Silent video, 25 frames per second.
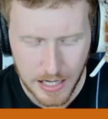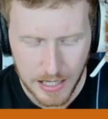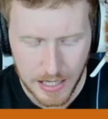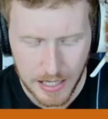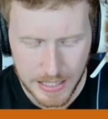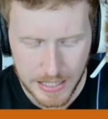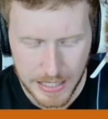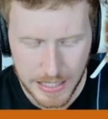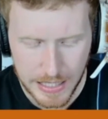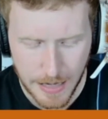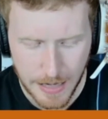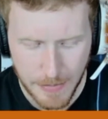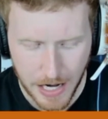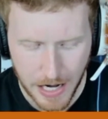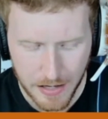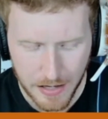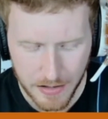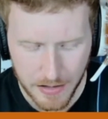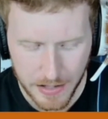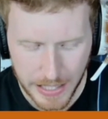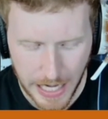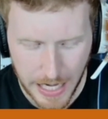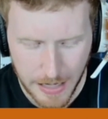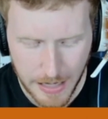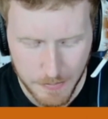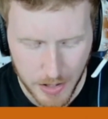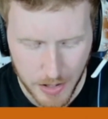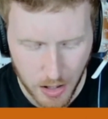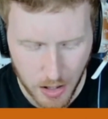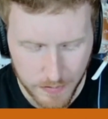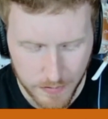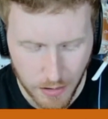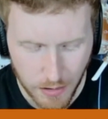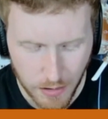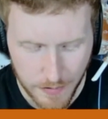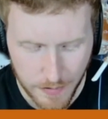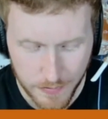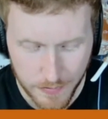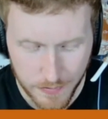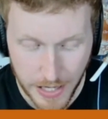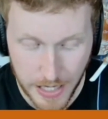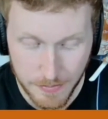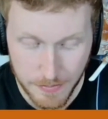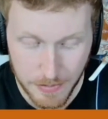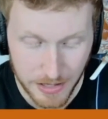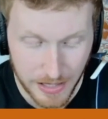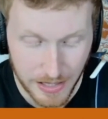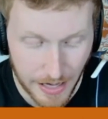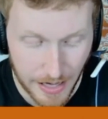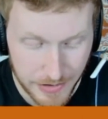he came out of the game. But overall for
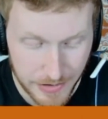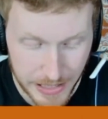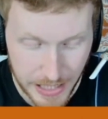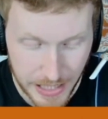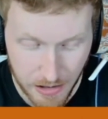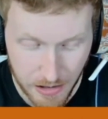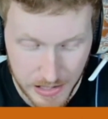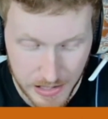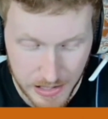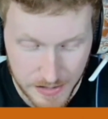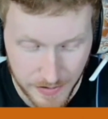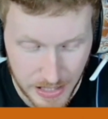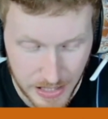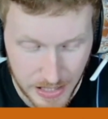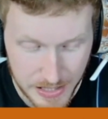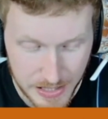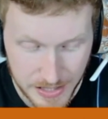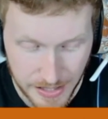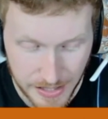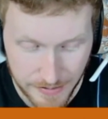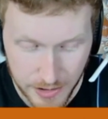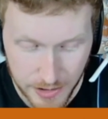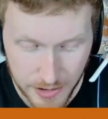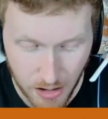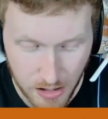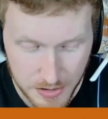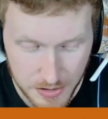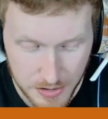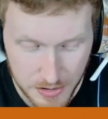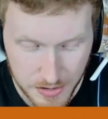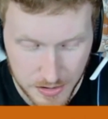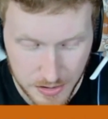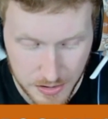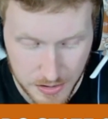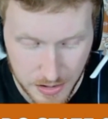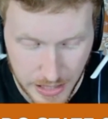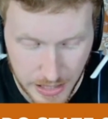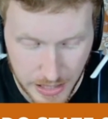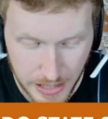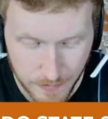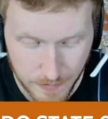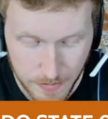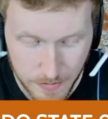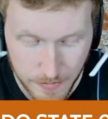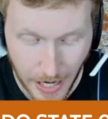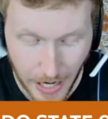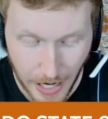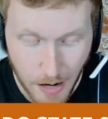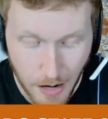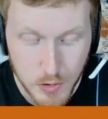him, 11 carries, 57 yards, good game for
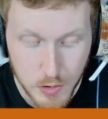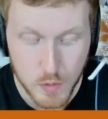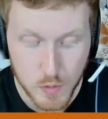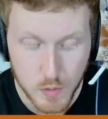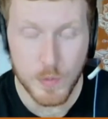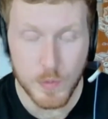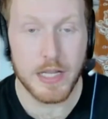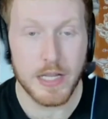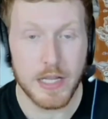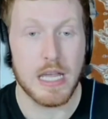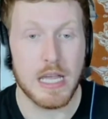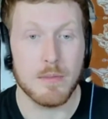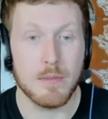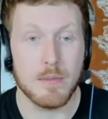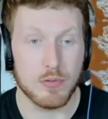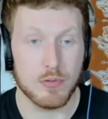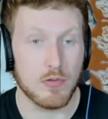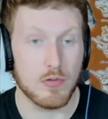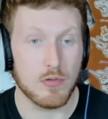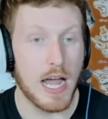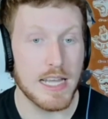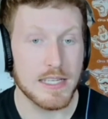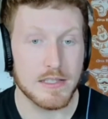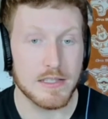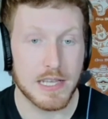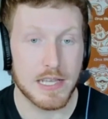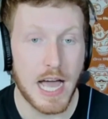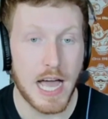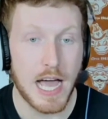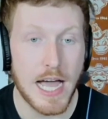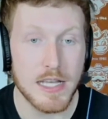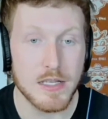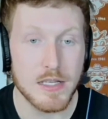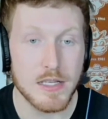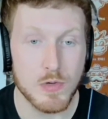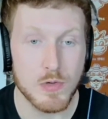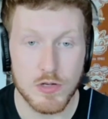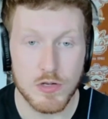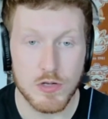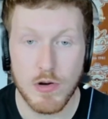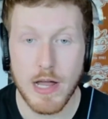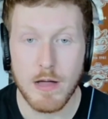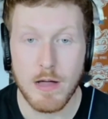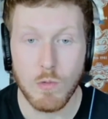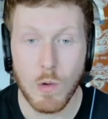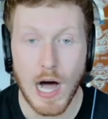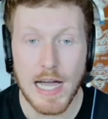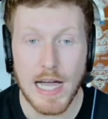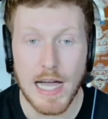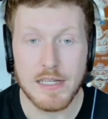him. I was really impressed, guys, with Trey
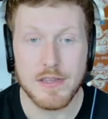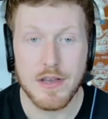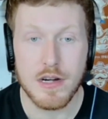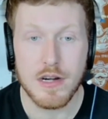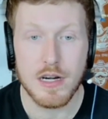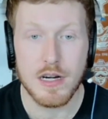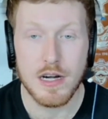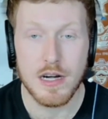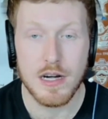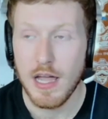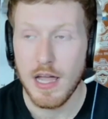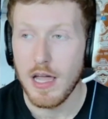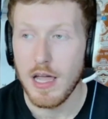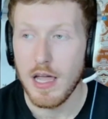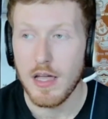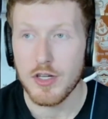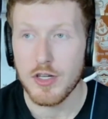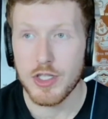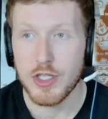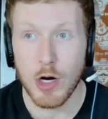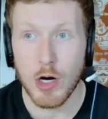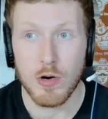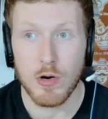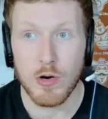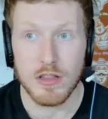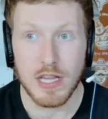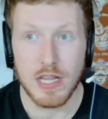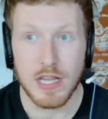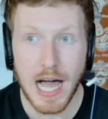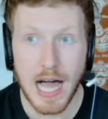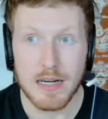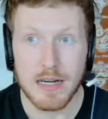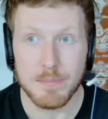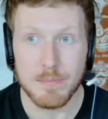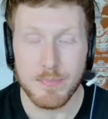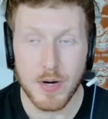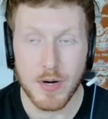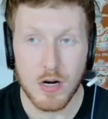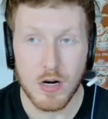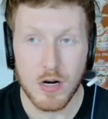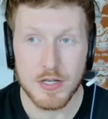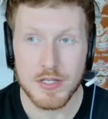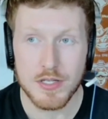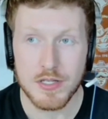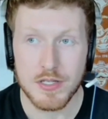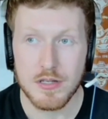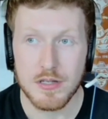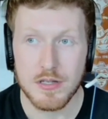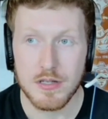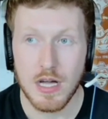Weisner. Showed a lot of
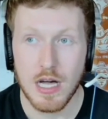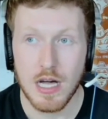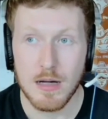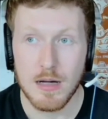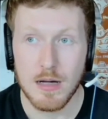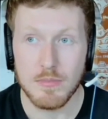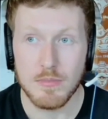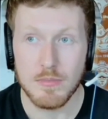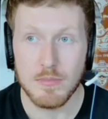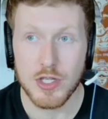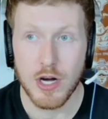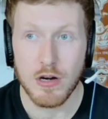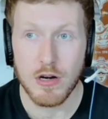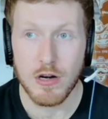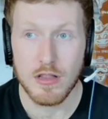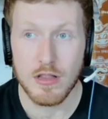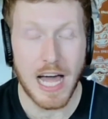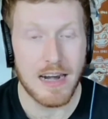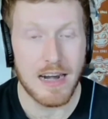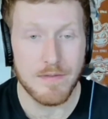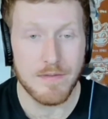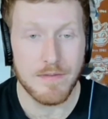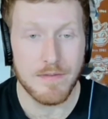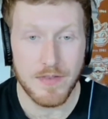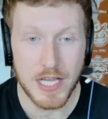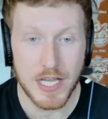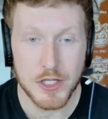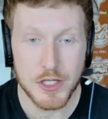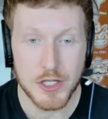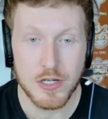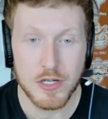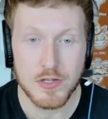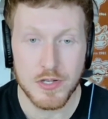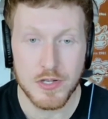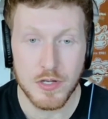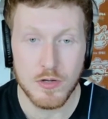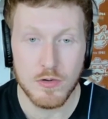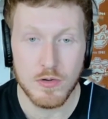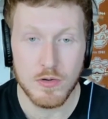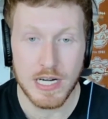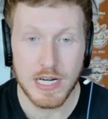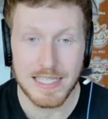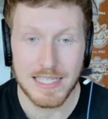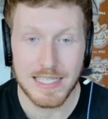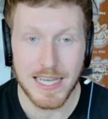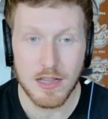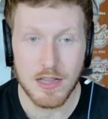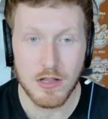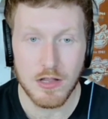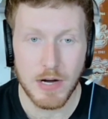burst, showed a lot of vision too, and
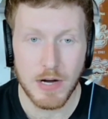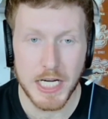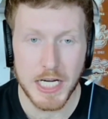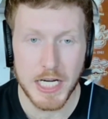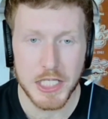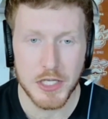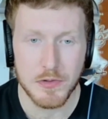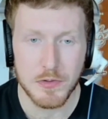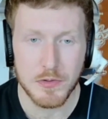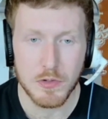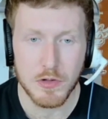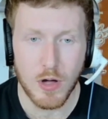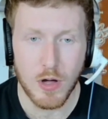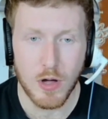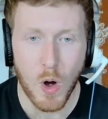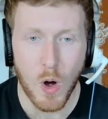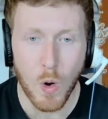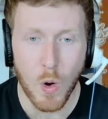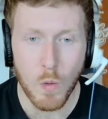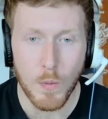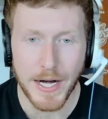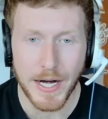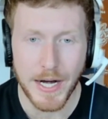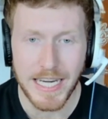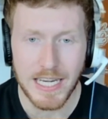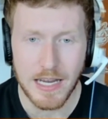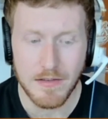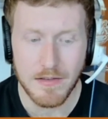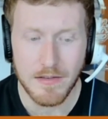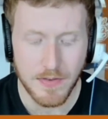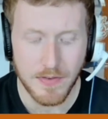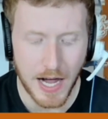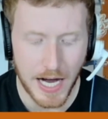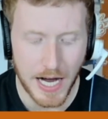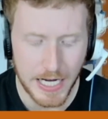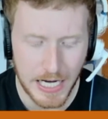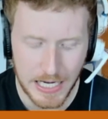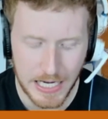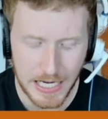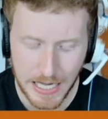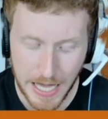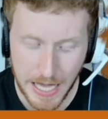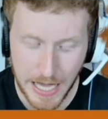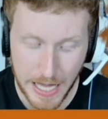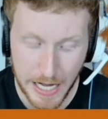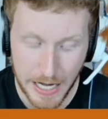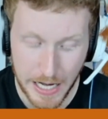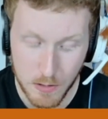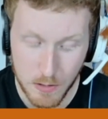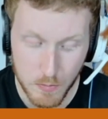acceleration through the hole when he did find it. He
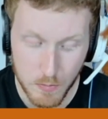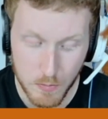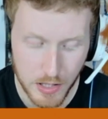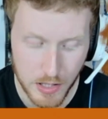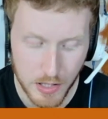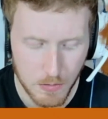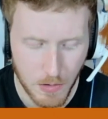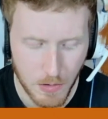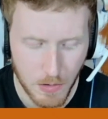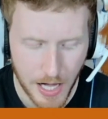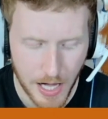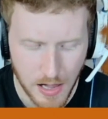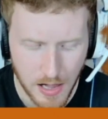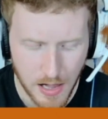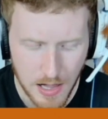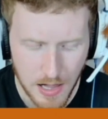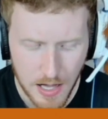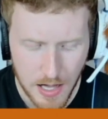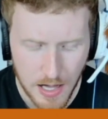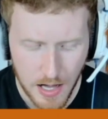hit it really well.